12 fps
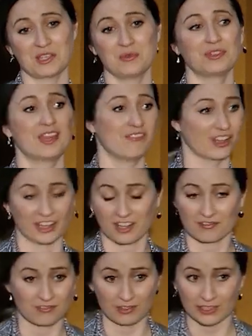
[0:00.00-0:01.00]
that you'll never get
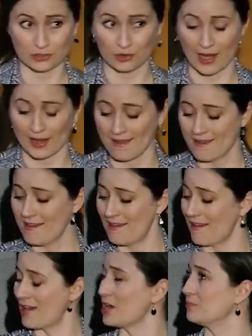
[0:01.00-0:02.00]
it fully dry.
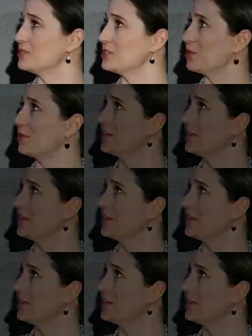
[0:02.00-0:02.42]
So